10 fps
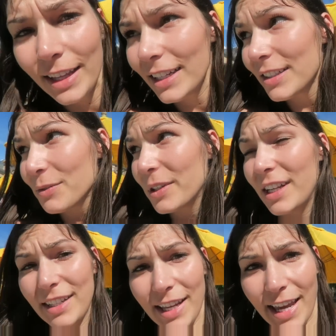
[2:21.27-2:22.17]
He like doesn't
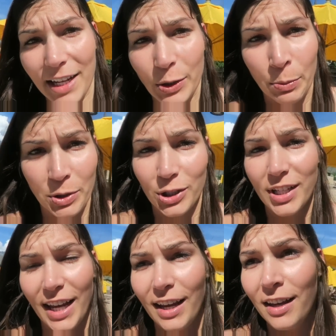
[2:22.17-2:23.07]
realize that he can't swim and
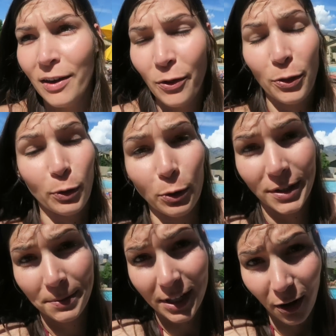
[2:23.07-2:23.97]
just like
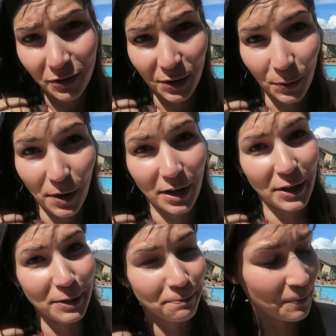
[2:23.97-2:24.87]
throws himself into the
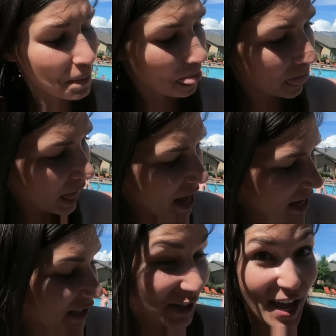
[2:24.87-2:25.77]
water.
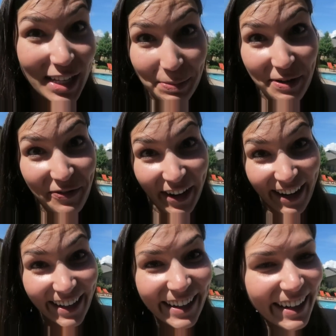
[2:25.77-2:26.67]
So that's been
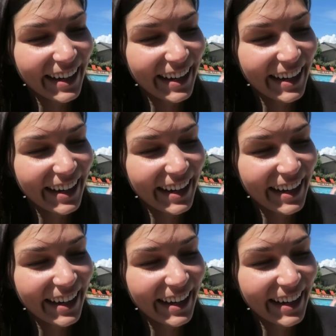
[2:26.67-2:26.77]
fun.